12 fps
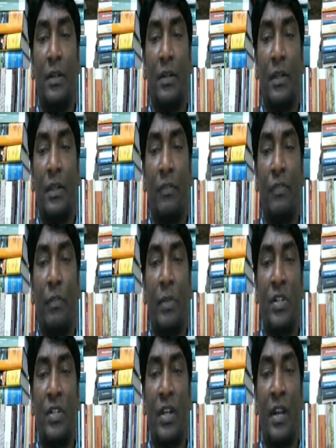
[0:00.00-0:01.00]

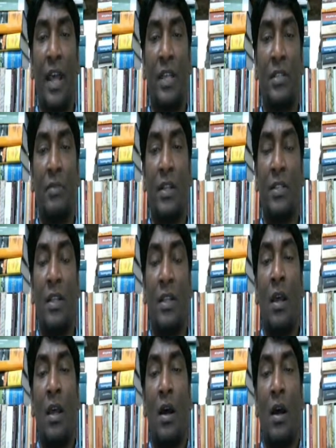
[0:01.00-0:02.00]
information as well as
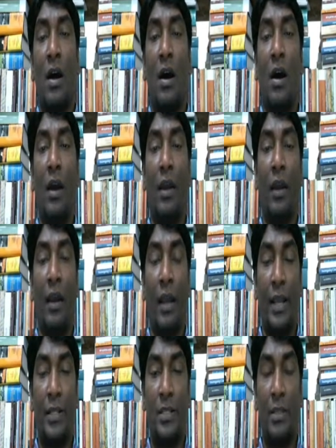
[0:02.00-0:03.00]

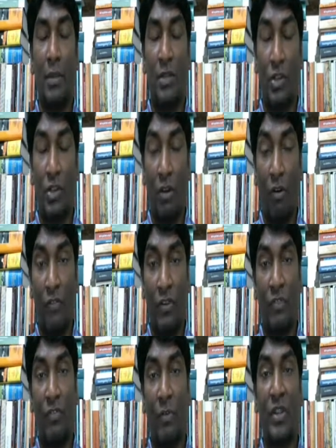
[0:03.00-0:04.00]
asymmetry of
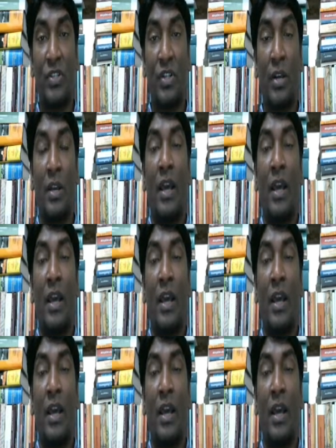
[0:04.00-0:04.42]
information